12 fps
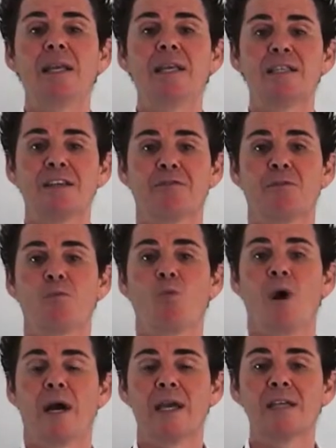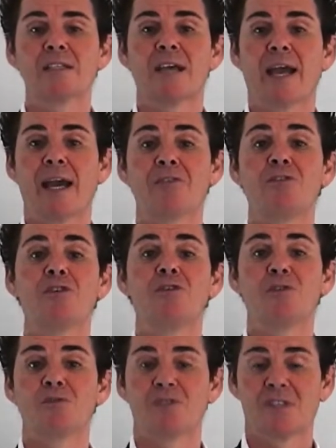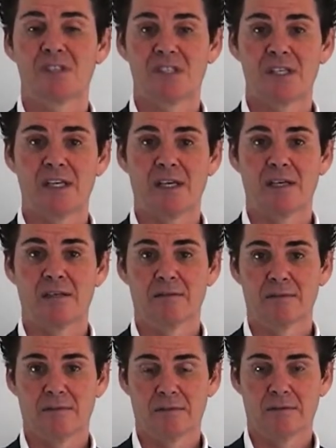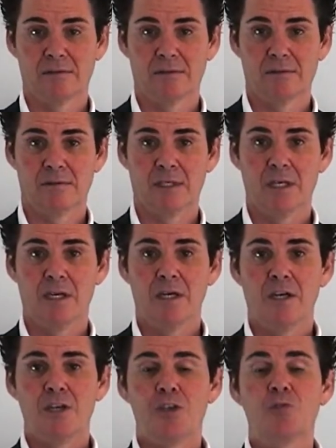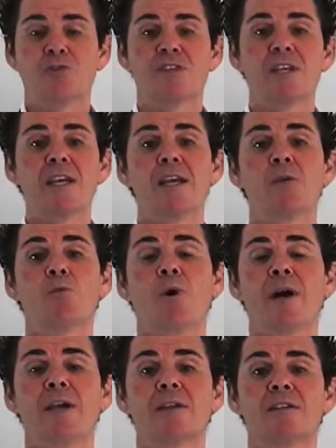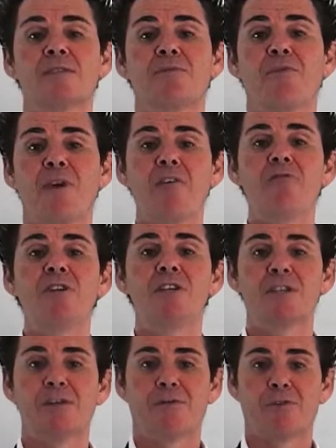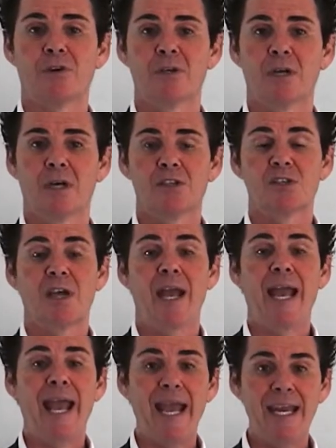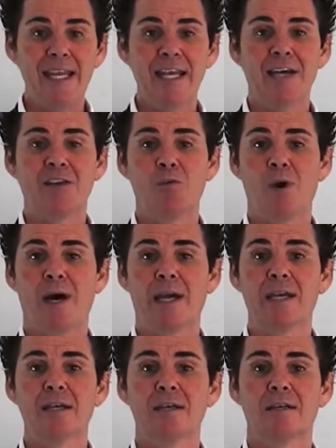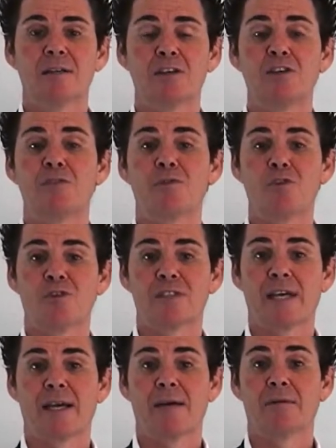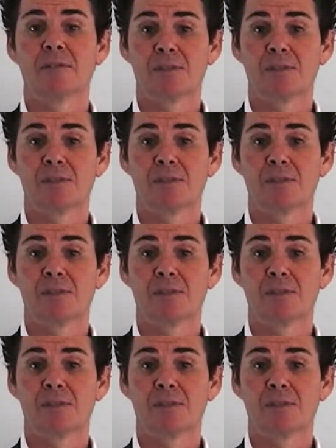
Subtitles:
different way to how you used to see it. You'll see it in a way that's very different to any other way that you've looked at